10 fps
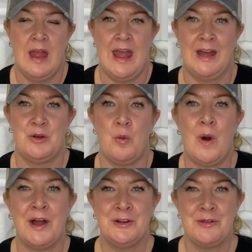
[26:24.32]
And
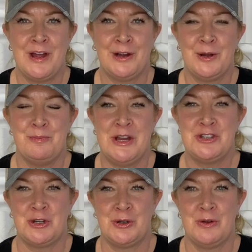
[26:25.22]
while you're there, be
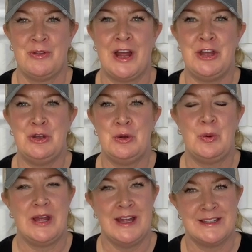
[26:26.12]
sure that
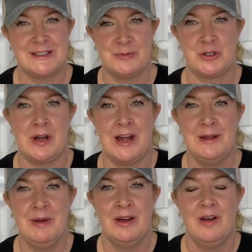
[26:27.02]
you hit
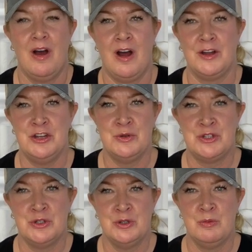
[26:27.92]
subscribe on
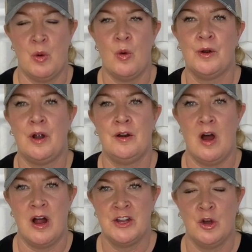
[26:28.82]
YouTube or our
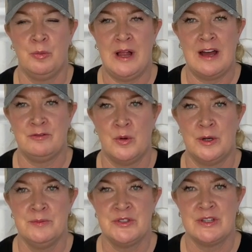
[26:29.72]
audio
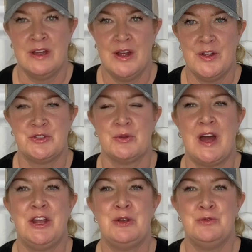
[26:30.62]
platforms so
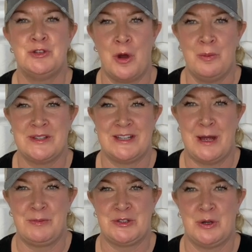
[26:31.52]
that you don't miss an
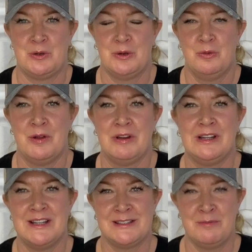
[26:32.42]
episode. We
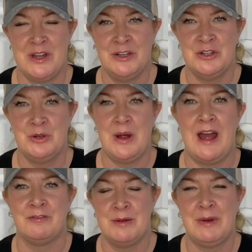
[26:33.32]
release something new
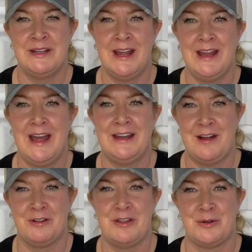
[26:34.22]
every Monday and
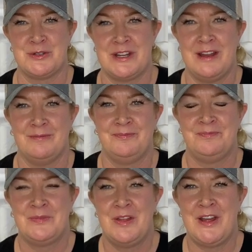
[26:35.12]
every Thursday.
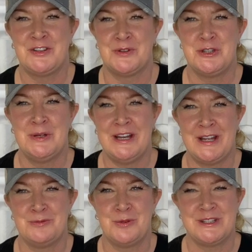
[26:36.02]
Thanks for tuning
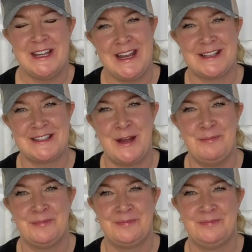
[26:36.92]
in. We'll see you next time.